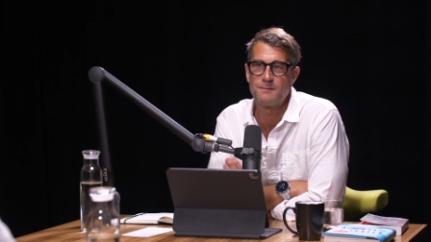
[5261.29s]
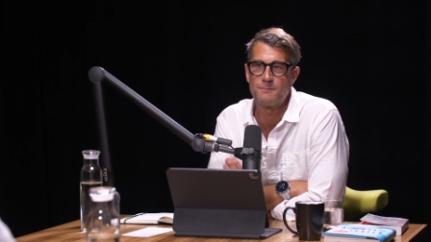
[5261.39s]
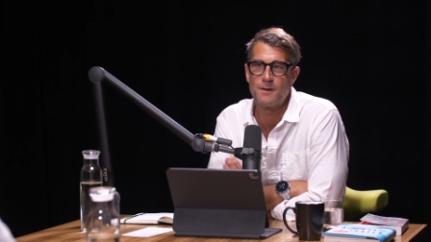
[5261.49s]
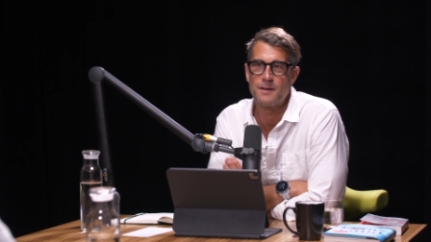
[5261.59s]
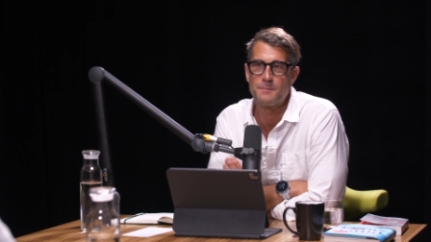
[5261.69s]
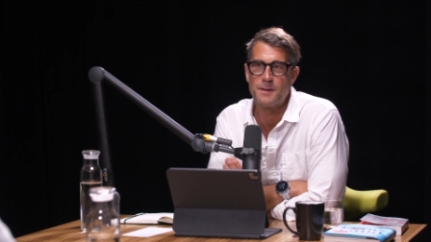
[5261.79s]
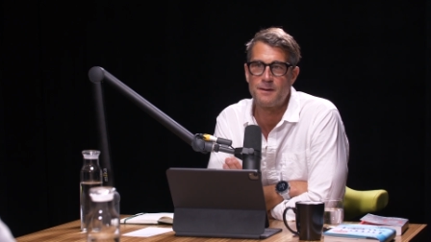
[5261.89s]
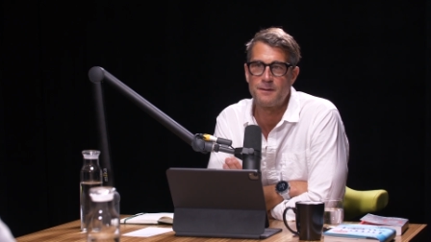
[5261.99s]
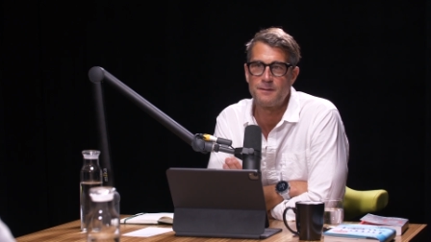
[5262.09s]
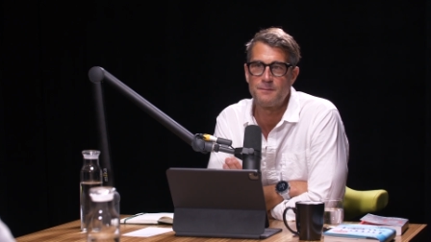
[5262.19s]
write
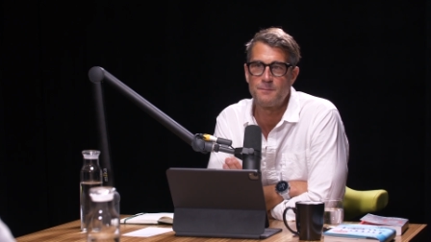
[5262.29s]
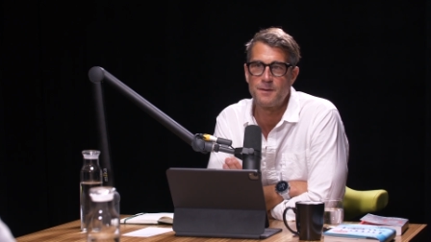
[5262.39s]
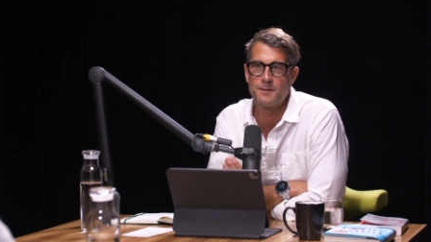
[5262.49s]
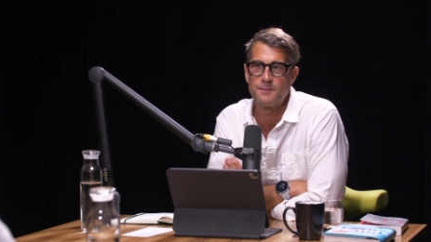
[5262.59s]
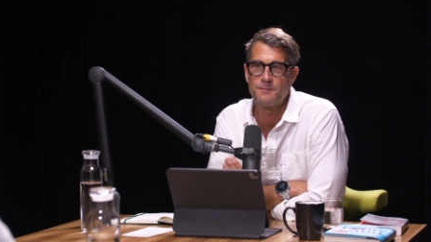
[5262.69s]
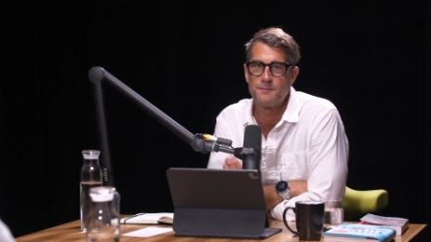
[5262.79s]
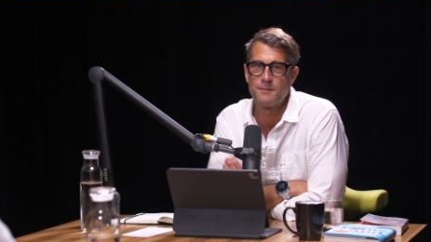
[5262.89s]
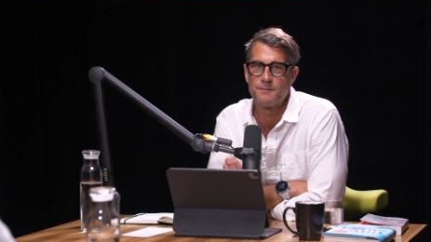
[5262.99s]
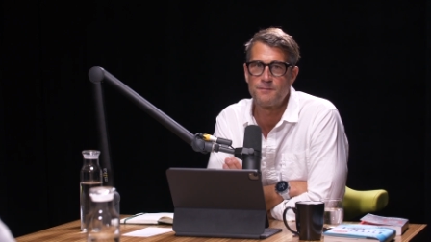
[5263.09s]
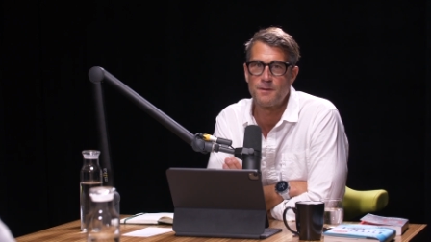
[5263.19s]
about it with
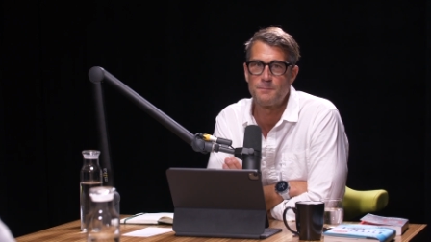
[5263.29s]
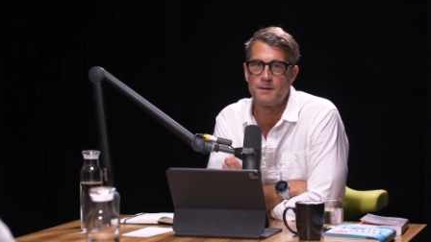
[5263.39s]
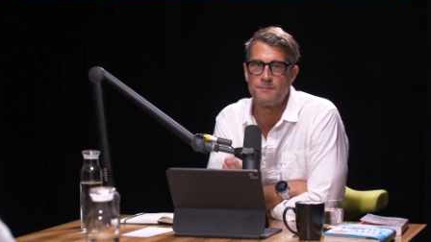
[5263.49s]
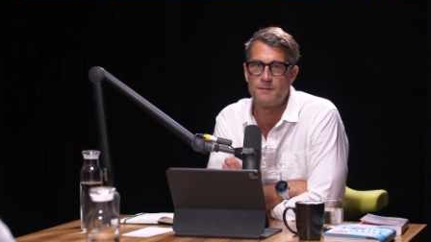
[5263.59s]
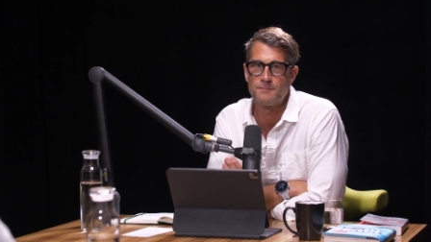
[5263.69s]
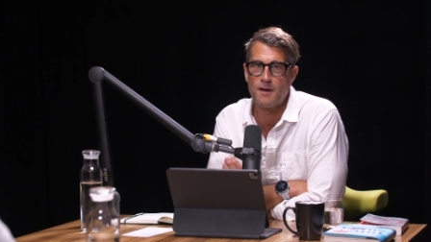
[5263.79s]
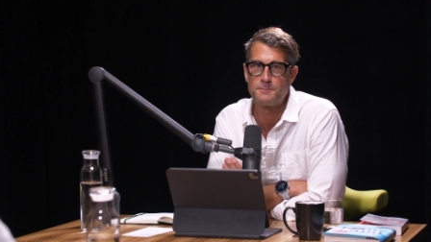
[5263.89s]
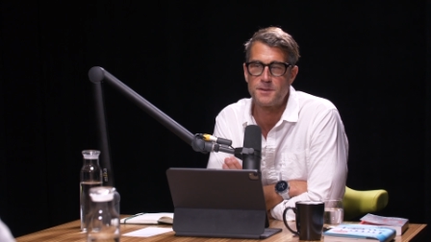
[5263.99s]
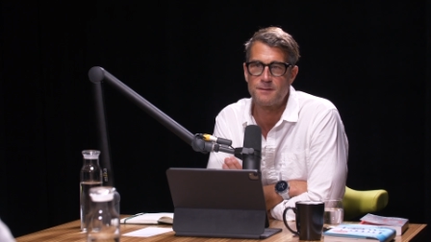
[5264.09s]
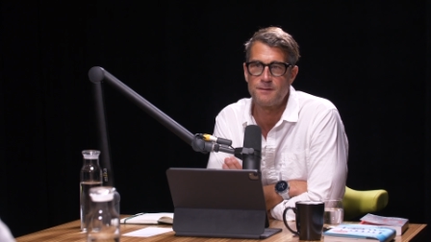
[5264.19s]
some level of
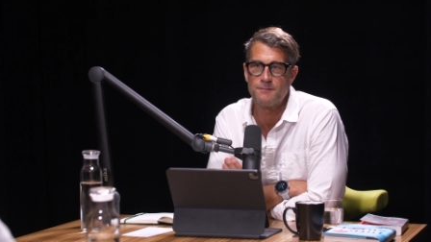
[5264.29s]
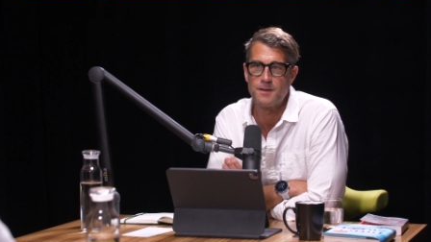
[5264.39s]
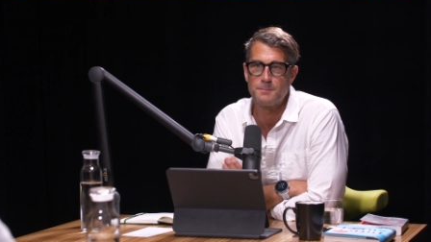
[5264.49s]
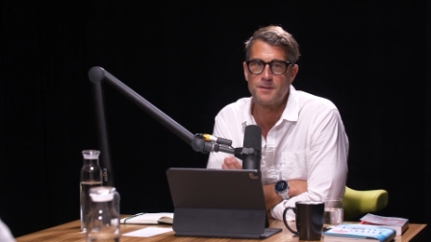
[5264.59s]
objectivity.